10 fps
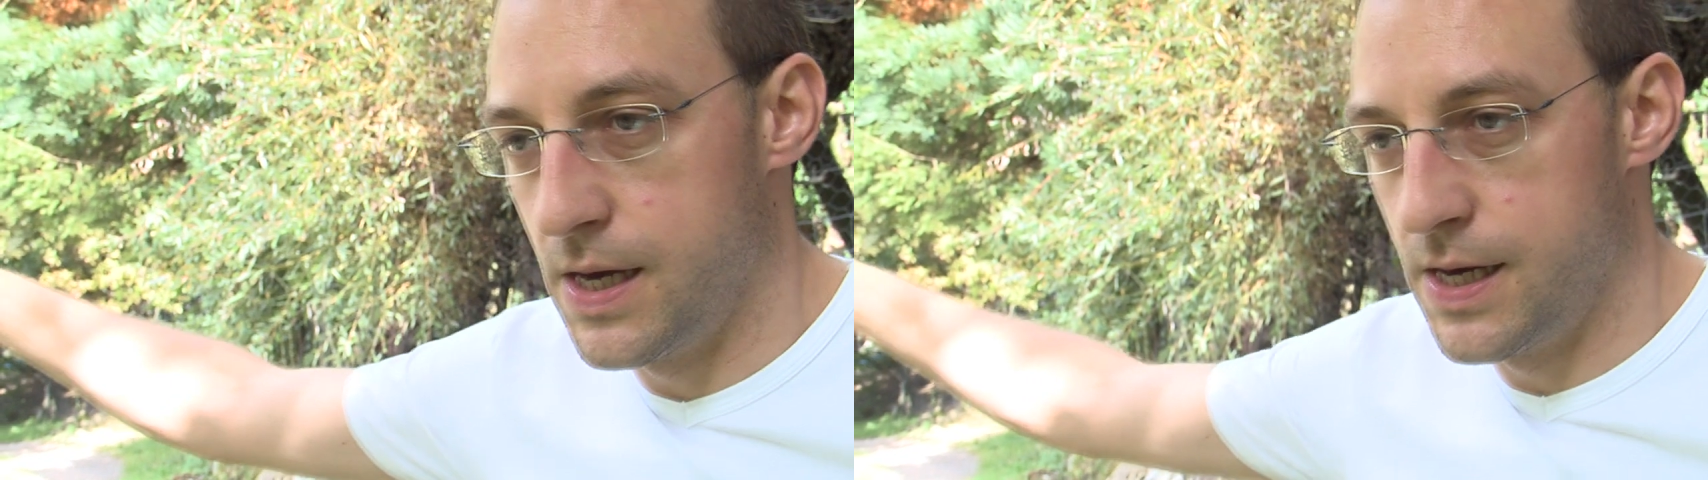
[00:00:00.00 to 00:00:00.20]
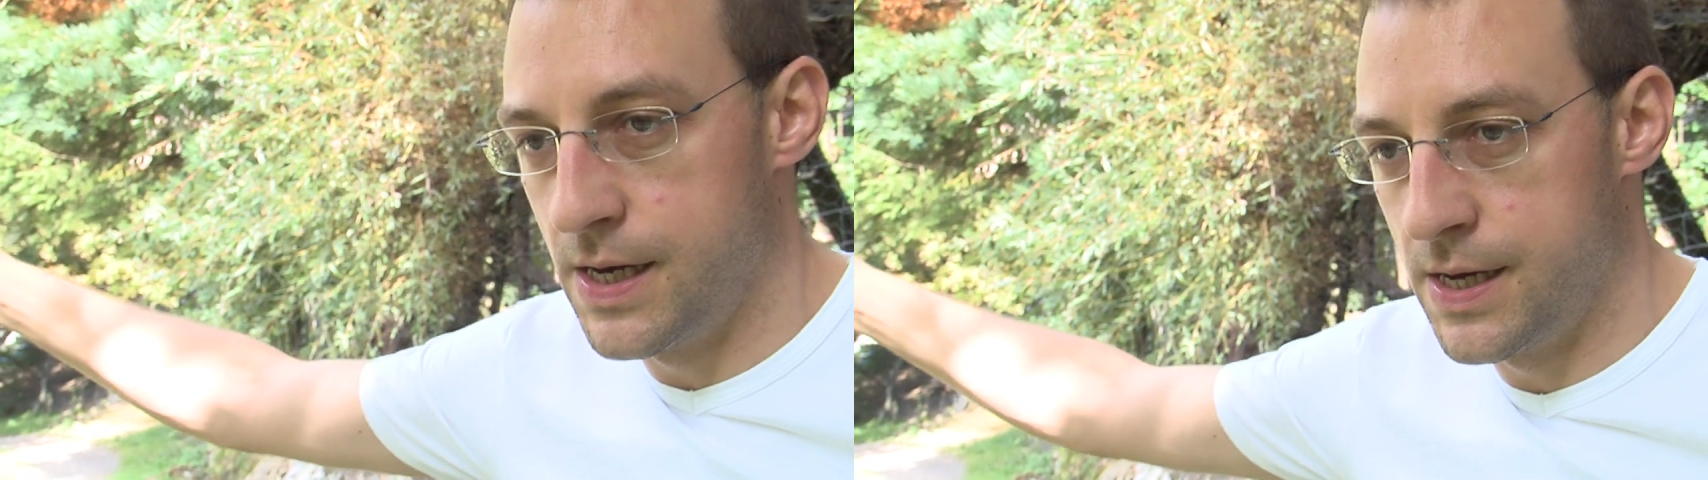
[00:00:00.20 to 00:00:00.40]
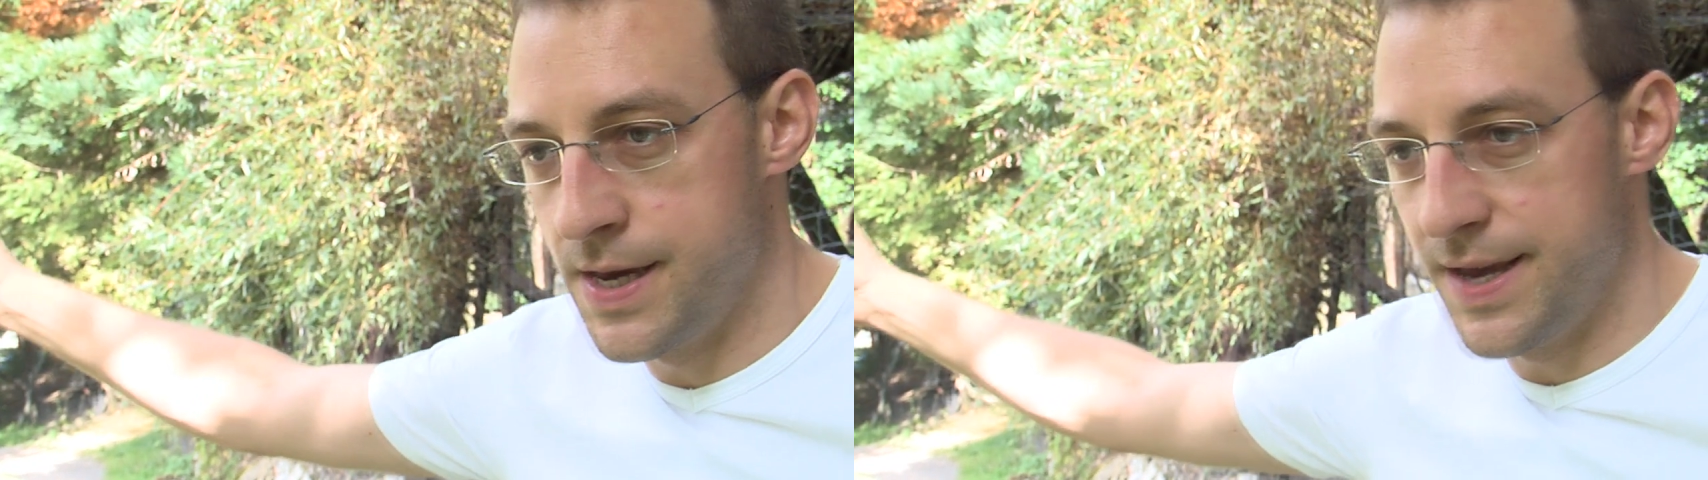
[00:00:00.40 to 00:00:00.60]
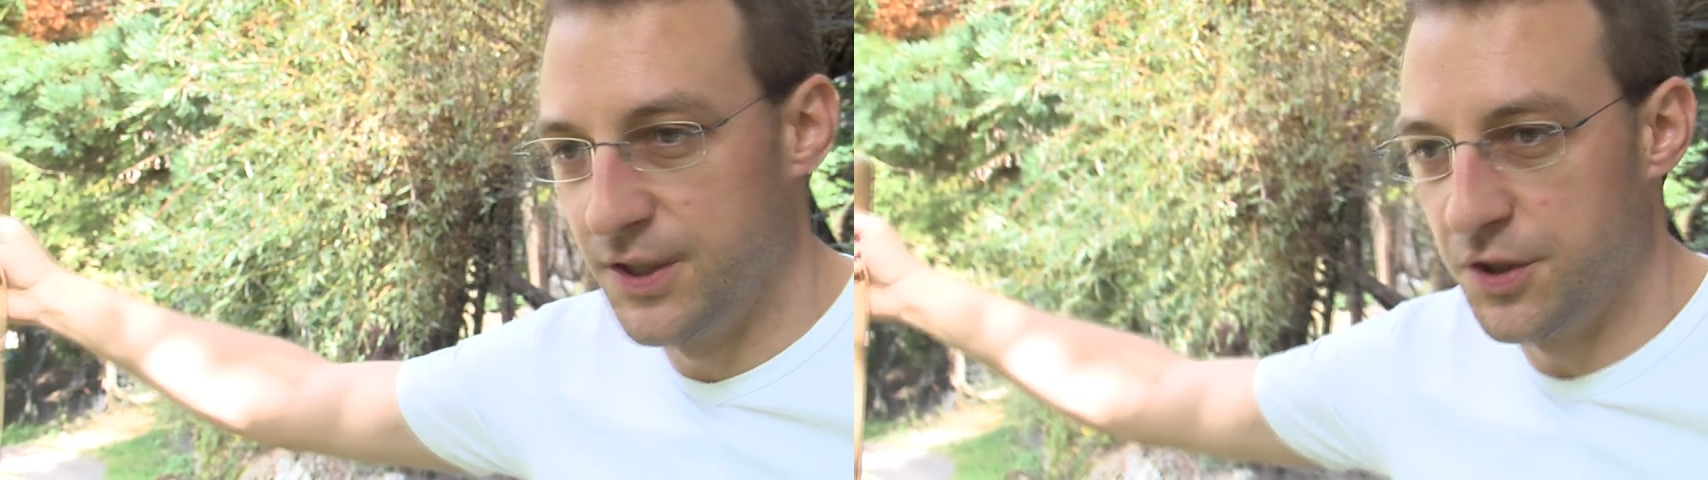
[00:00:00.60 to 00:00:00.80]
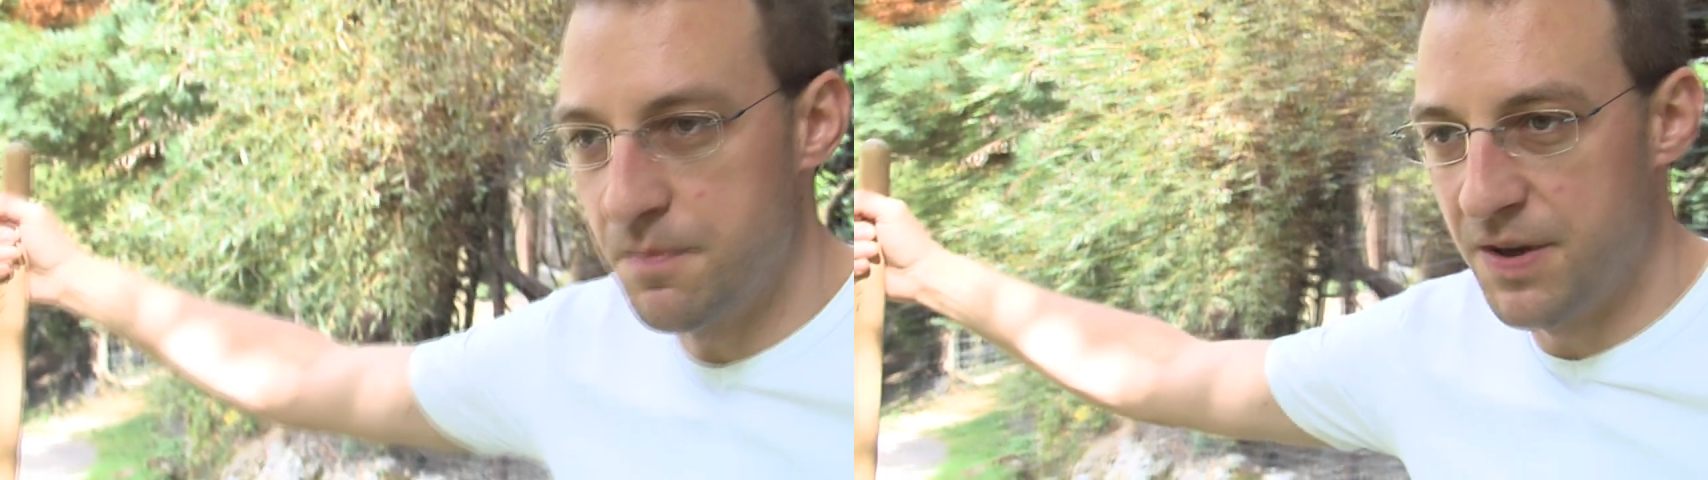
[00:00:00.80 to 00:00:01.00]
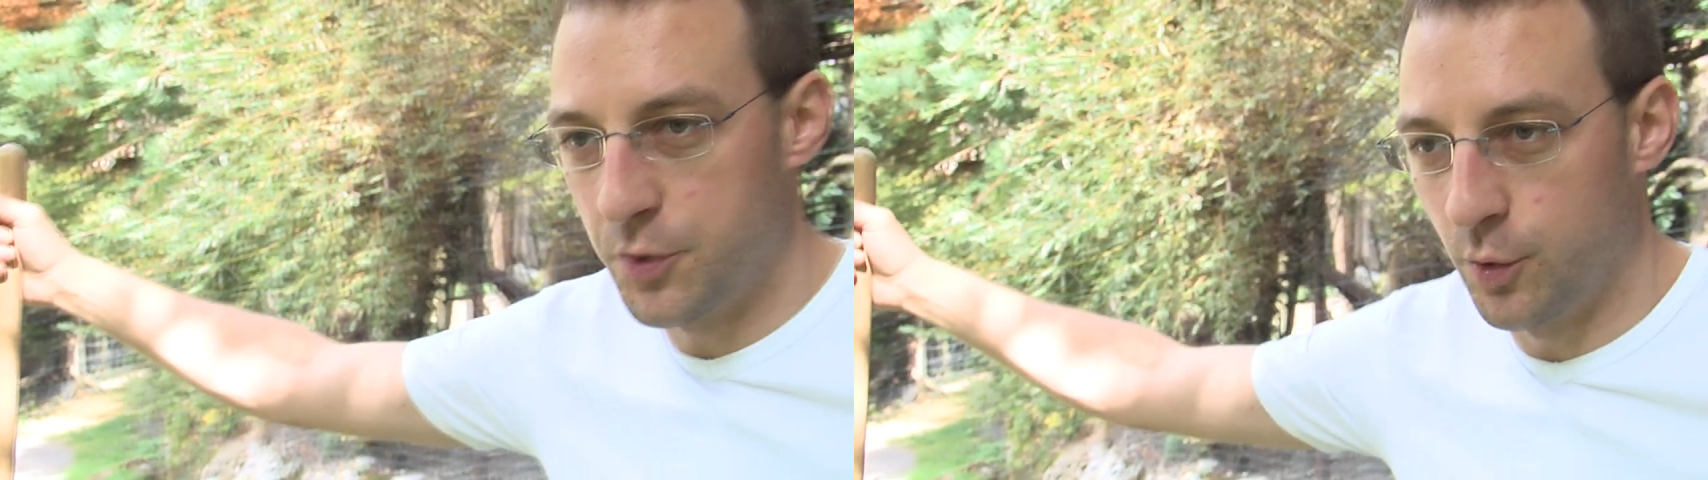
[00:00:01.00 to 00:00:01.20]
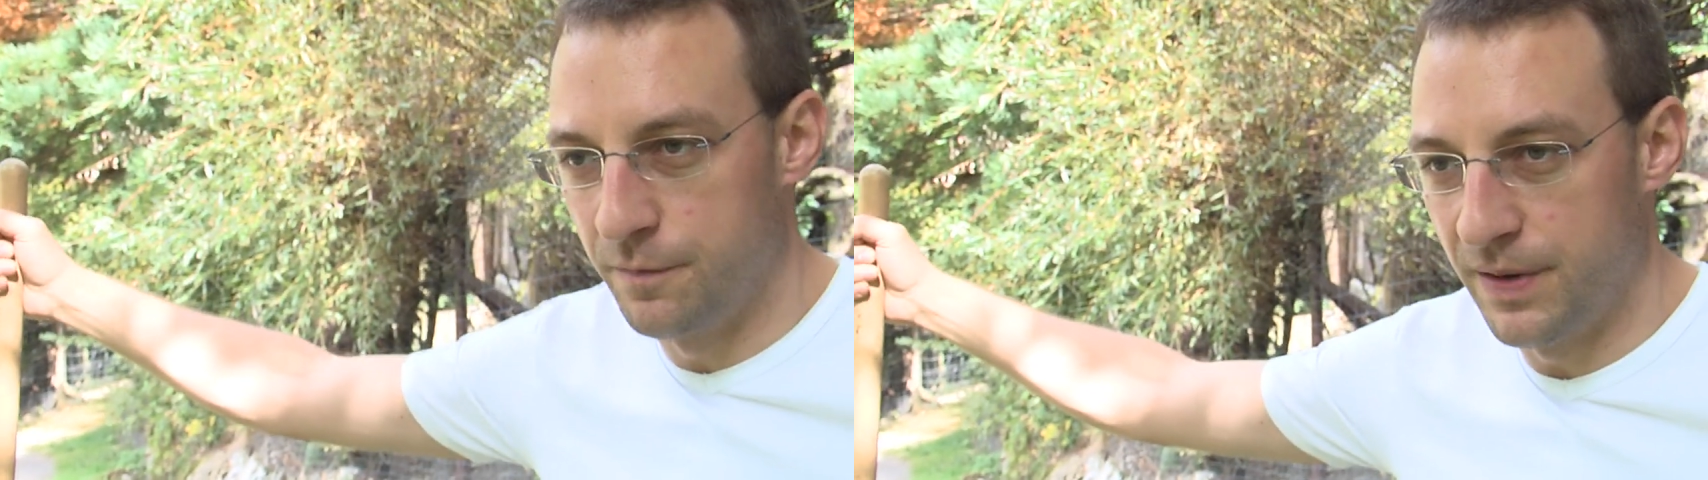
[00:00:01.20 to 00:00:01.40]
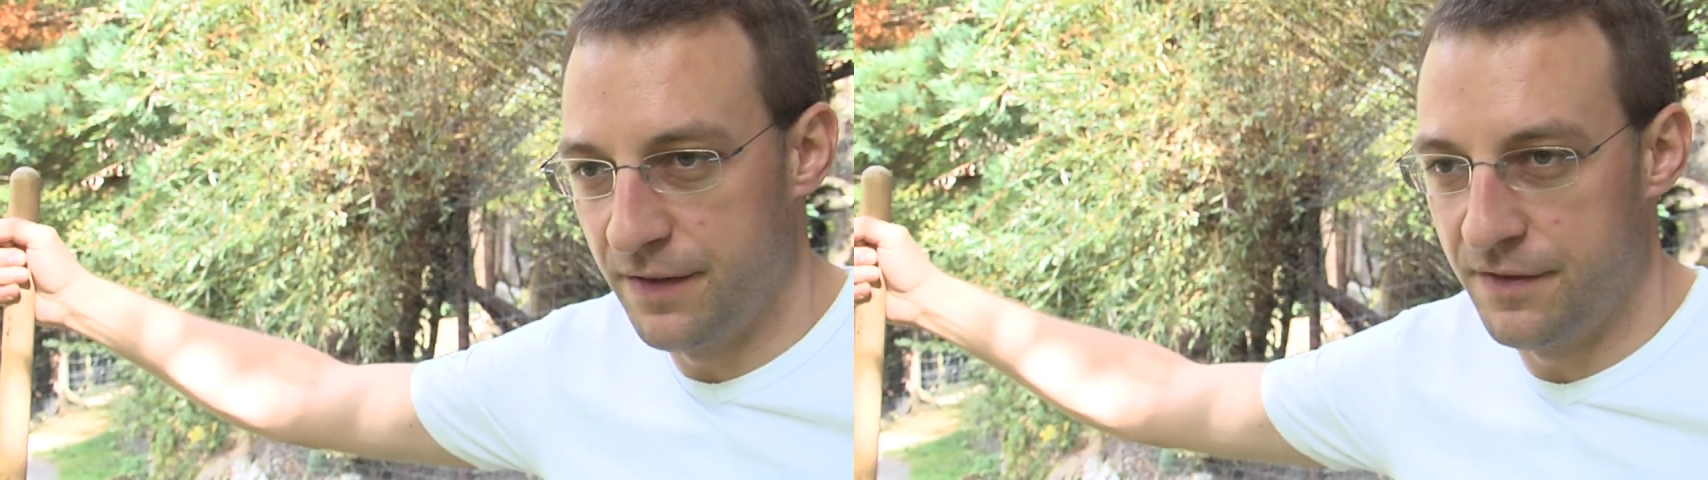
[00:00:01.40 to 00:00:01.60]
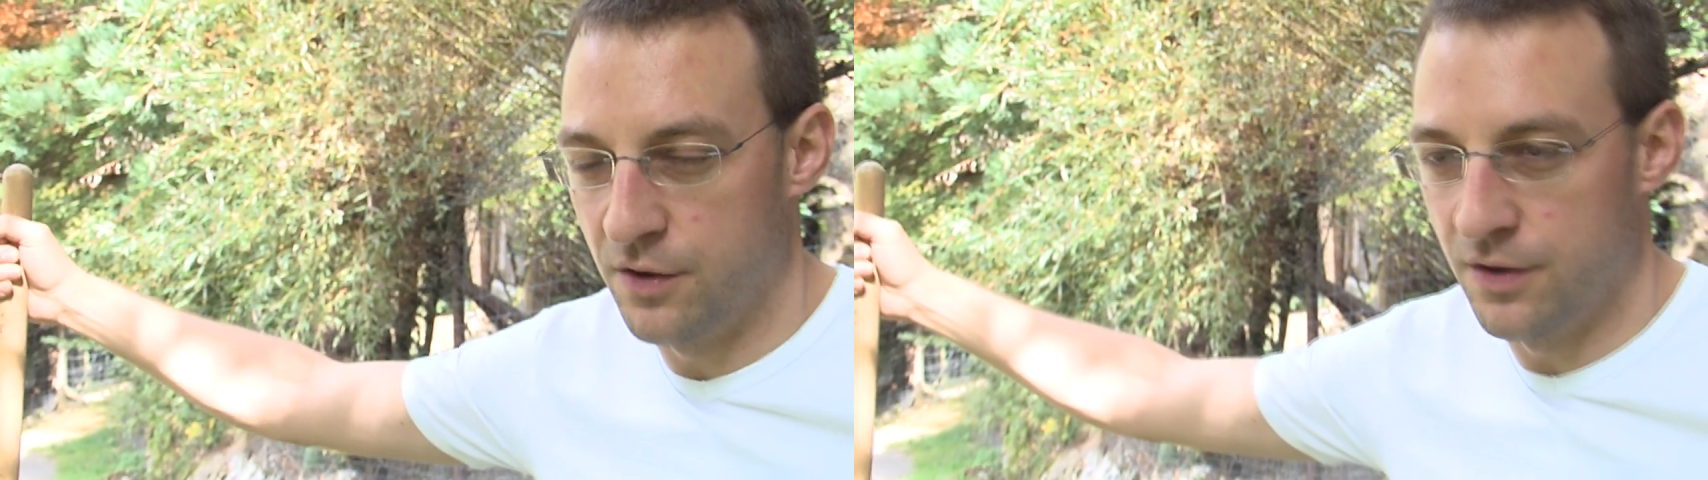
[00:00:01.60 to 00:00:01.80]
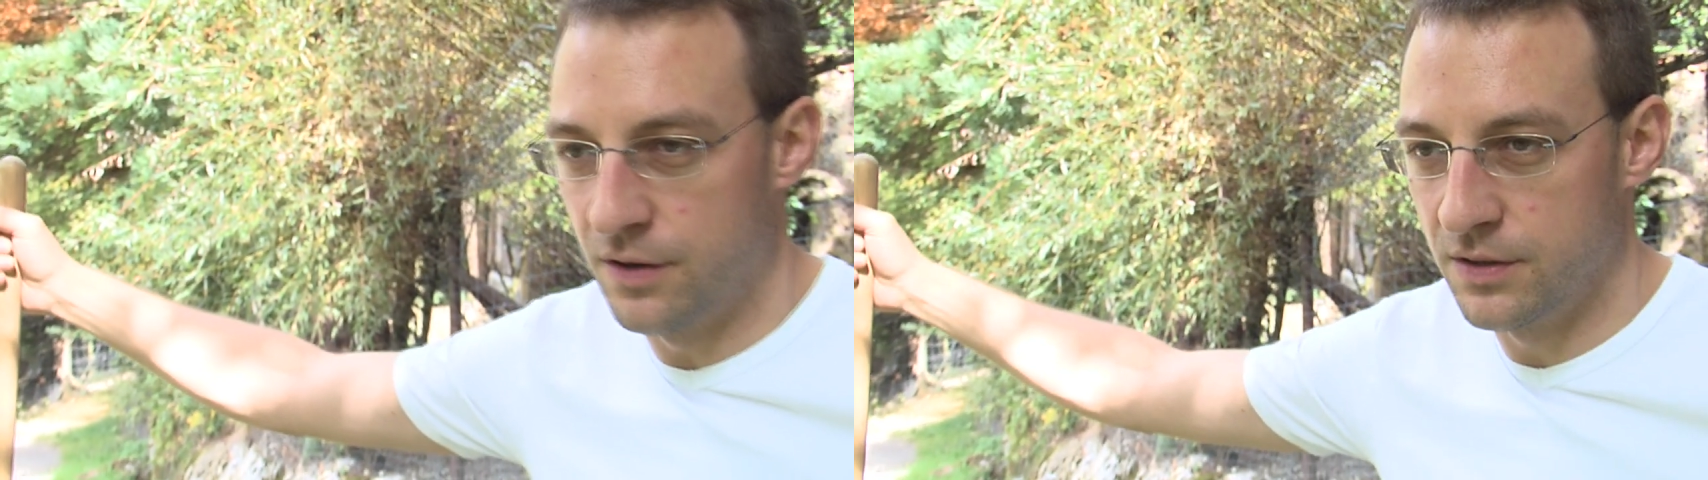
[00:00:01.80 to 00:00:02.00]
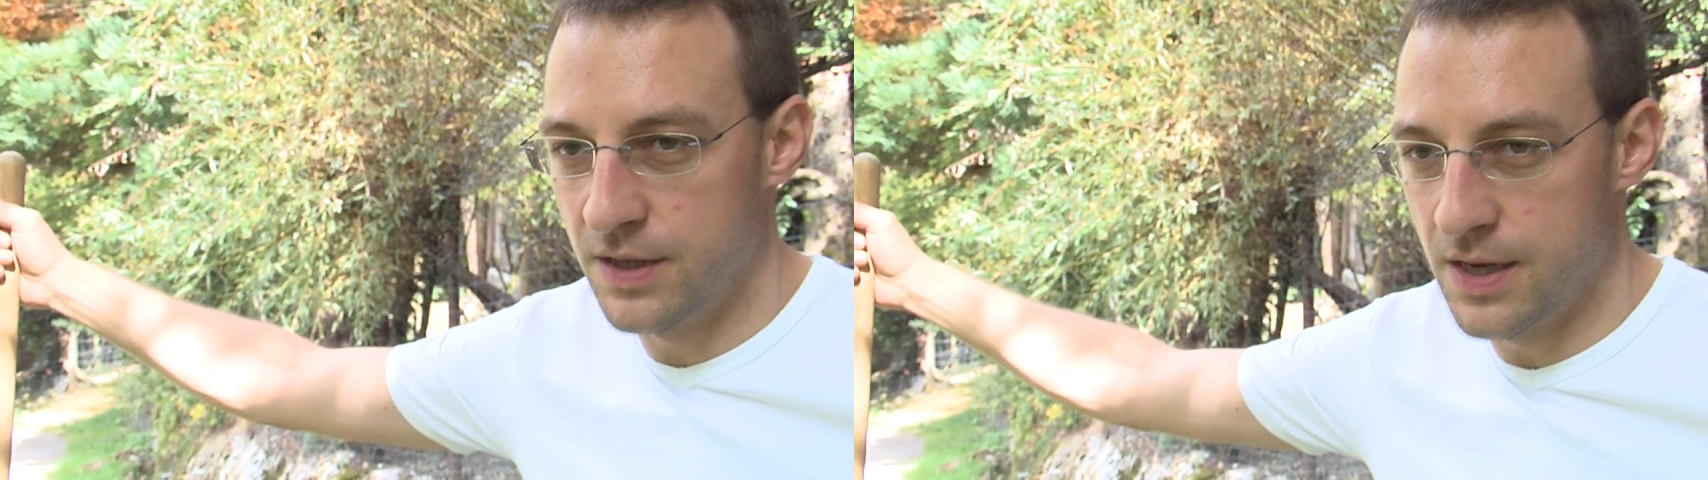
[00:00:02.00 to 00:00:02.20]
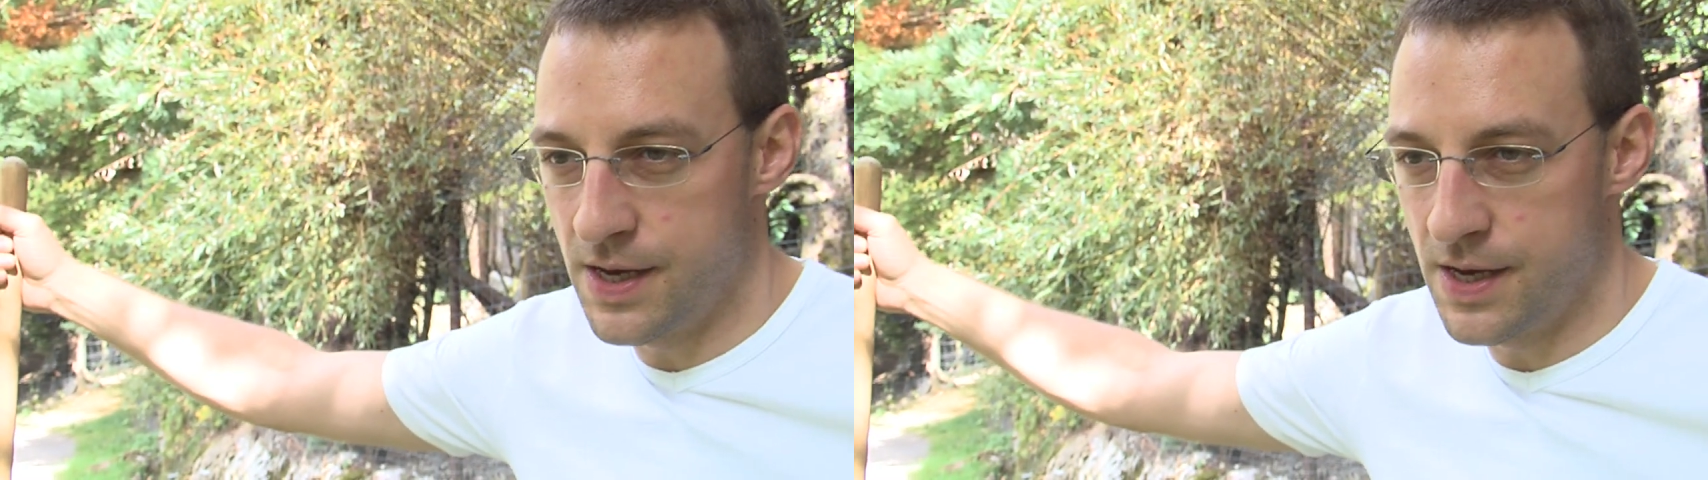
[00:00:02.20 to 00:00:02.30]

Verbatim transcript: Uh, it's not a matter of believing or not.